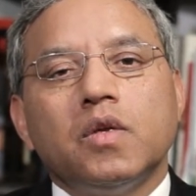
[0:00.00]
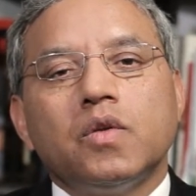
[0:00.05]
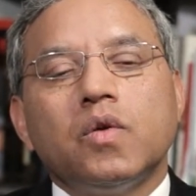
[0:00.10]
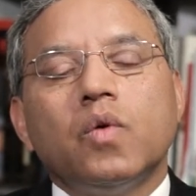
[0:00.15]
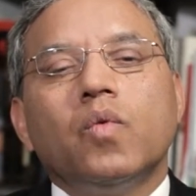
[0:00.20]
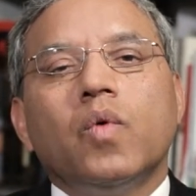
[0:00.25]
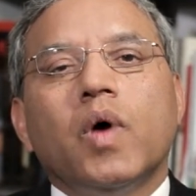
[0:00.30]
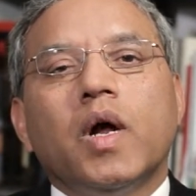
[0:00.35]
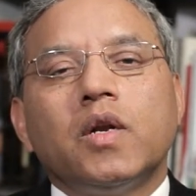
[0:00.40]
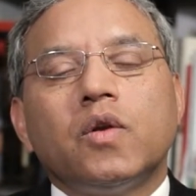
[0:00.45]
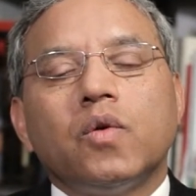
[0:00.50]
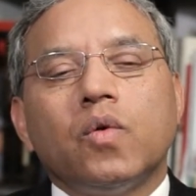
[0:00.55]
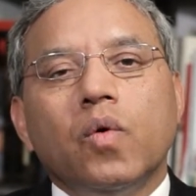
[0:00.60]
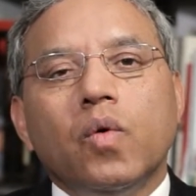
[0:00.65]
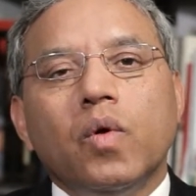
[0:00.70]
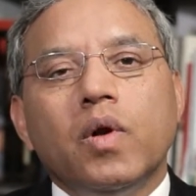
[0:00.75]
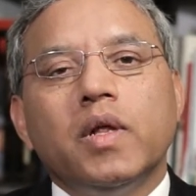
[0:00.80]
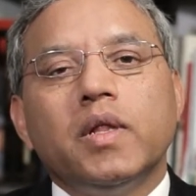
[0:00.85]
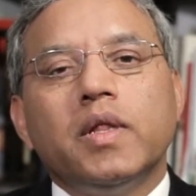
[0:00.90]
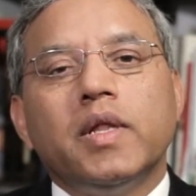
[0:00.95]
So, what
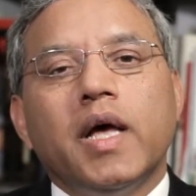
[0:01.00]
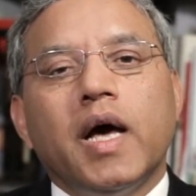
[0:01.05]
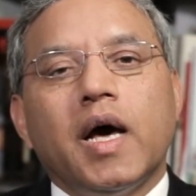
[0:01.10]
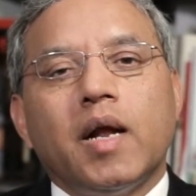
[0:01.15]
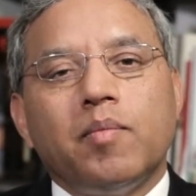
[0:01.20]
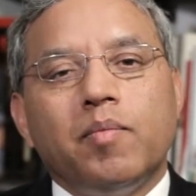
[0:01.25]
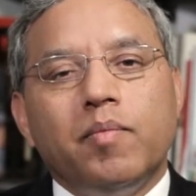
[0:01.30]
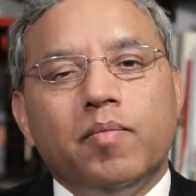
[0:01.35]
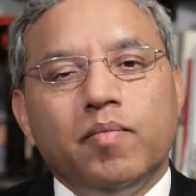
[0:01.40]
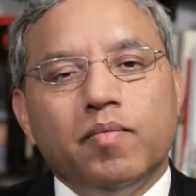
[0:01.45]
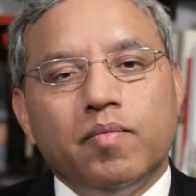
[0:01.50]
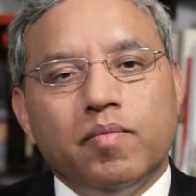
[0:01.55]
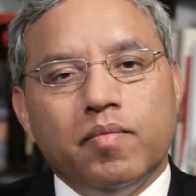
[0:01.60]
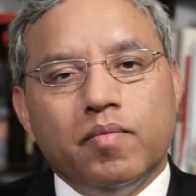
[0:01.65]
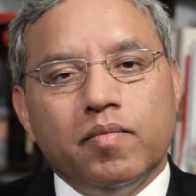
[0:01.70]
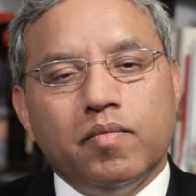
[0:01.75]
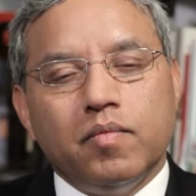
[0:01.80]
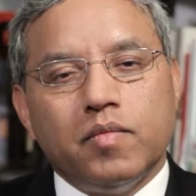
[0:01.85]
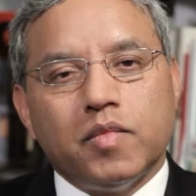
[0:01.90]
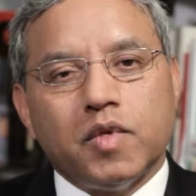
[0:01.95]
role they are
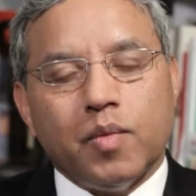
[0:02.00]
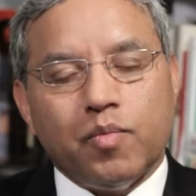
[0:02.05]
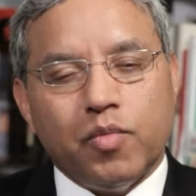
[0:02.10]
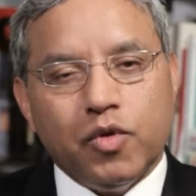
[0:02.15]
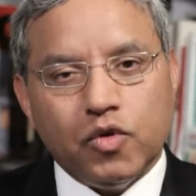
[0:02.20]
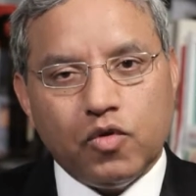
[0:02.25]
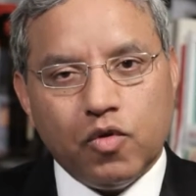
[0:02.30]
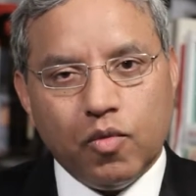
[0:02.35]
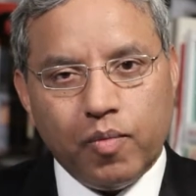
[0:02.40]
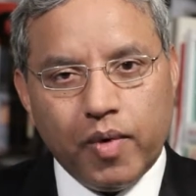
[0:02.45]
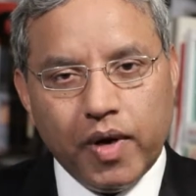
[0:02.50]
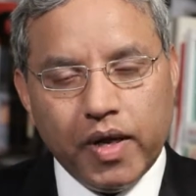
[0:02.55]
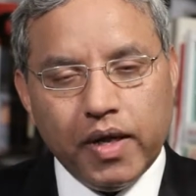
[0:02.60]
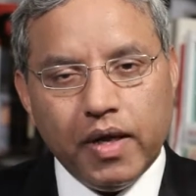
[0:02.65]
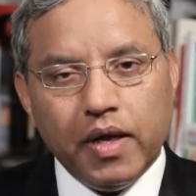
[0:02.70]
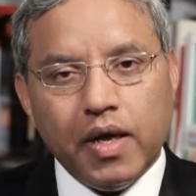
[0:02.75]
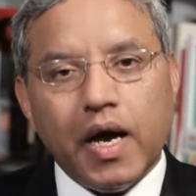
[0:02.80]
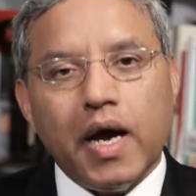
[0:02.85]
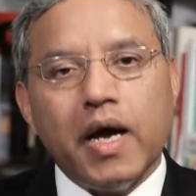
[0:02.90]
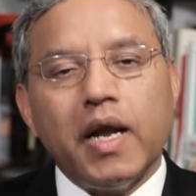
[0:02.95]
supposed to
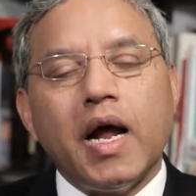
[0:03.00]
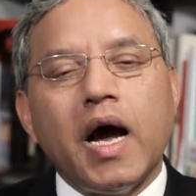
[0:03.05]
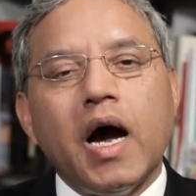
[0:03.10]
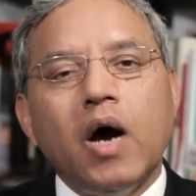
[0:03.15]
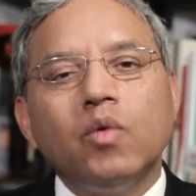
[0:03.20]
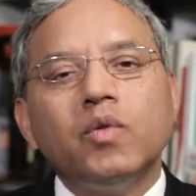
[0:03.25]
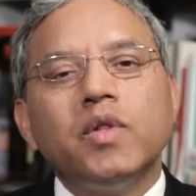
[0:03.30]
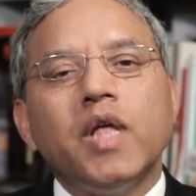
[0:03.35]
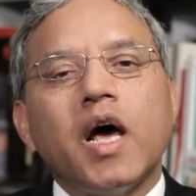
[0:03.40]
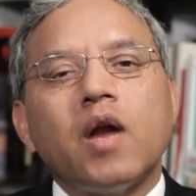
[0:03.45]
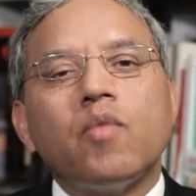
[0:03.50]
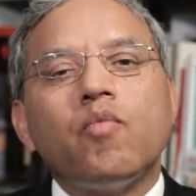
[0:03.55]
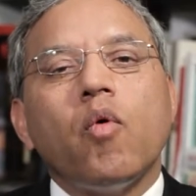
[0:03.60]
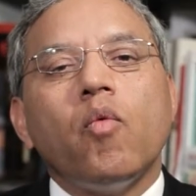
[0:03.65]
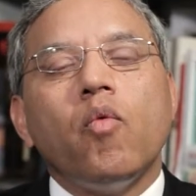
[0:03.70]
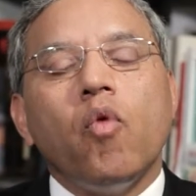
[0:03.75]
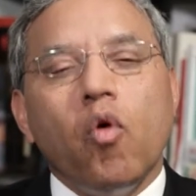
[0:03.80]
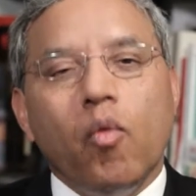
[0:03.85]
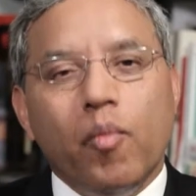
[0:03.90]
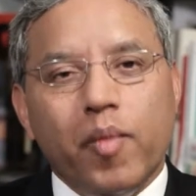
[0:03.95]
play and how they are
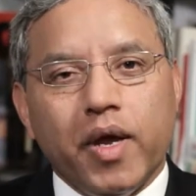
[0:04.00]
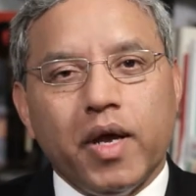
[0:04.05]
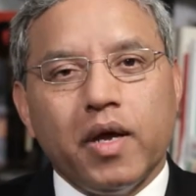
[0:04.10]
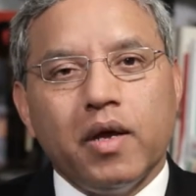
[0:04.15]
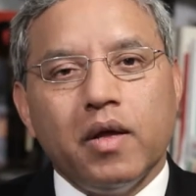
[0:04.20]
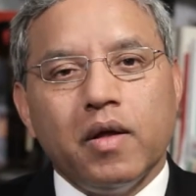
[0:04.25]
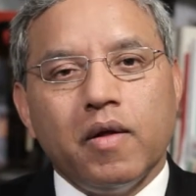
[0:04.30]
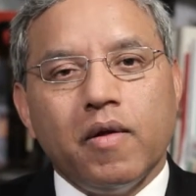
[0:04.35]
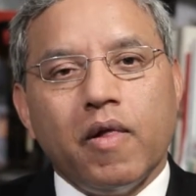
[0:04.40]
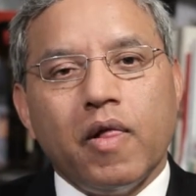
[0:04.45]
performing